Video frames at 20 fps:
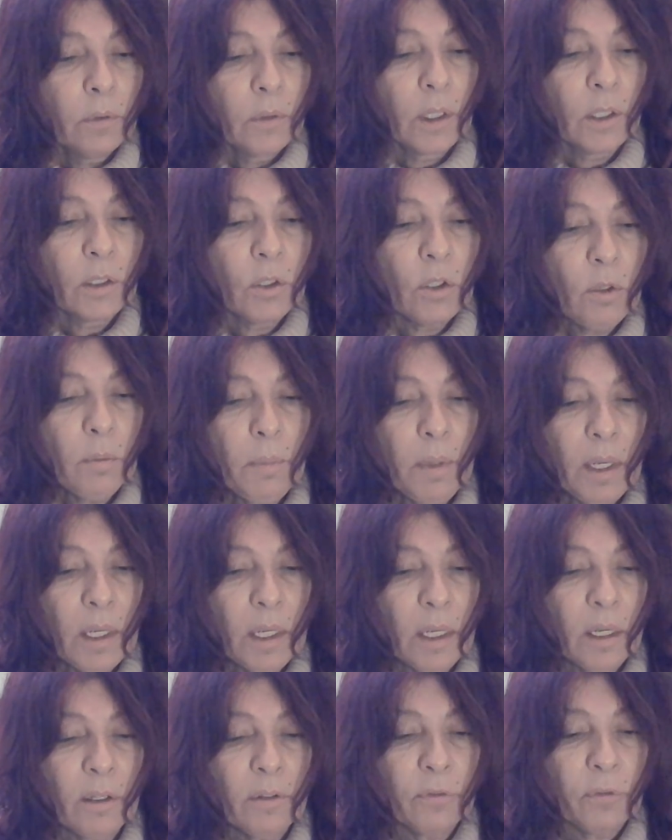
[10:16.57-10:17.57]
that you may
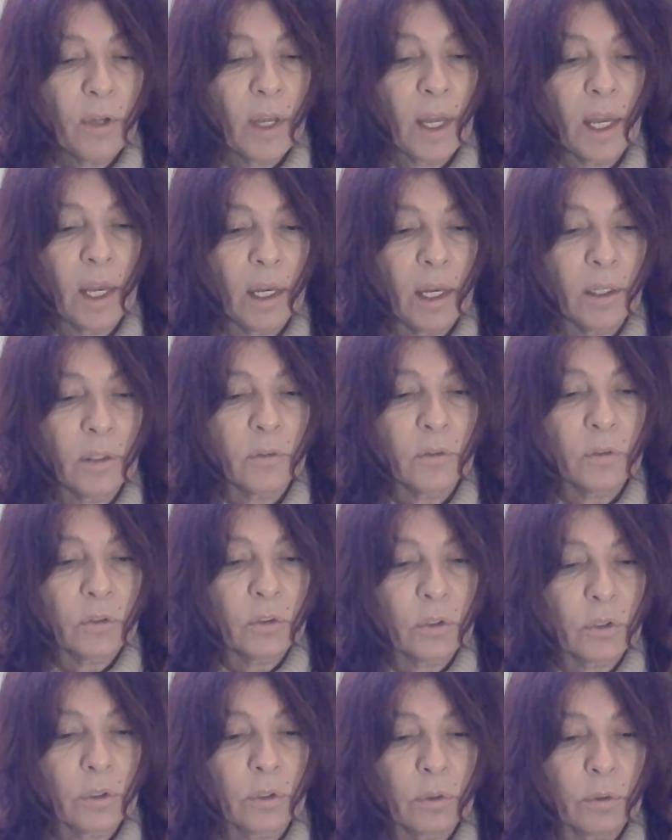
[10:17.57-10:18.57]
have had
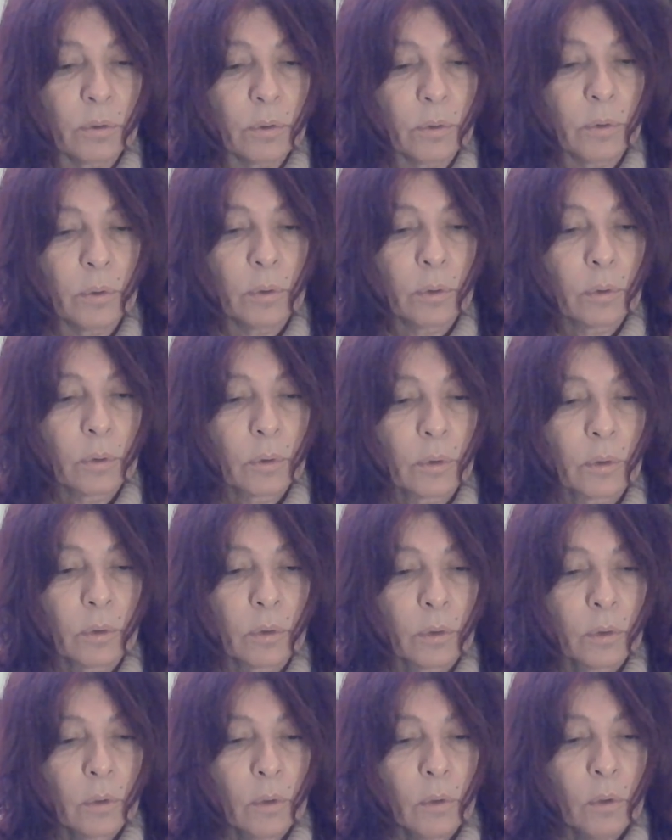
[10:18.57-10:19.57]
to,
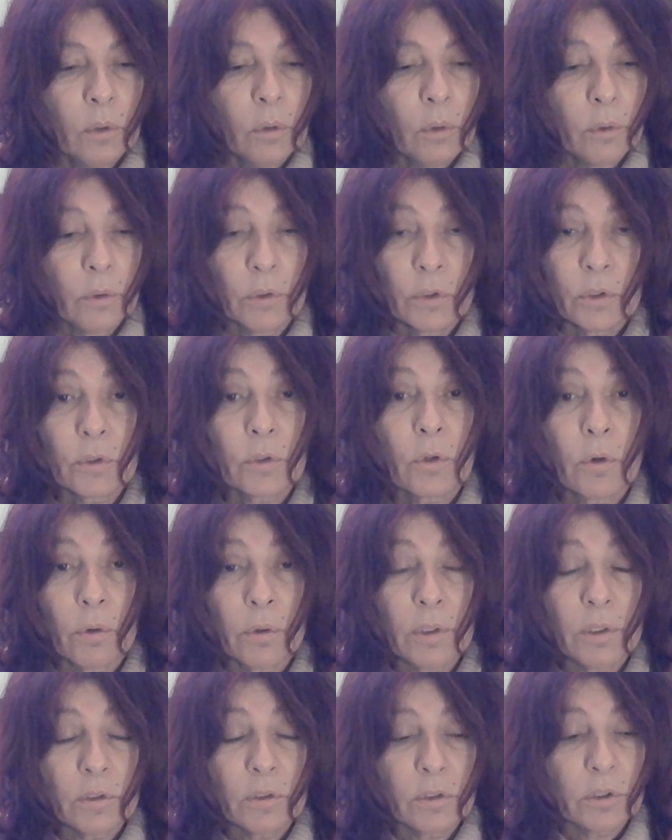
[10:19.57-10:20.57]
or you're
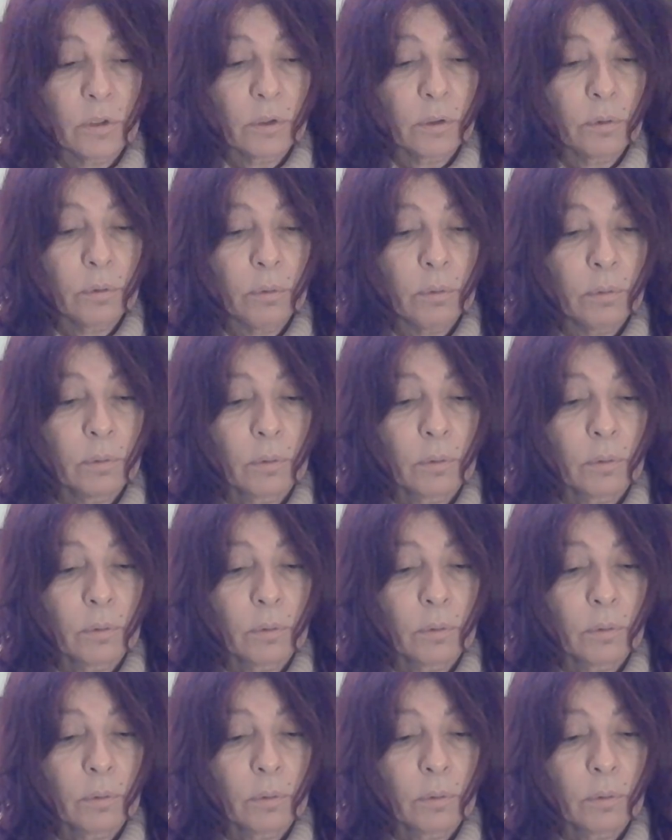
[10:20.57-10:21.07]
going to,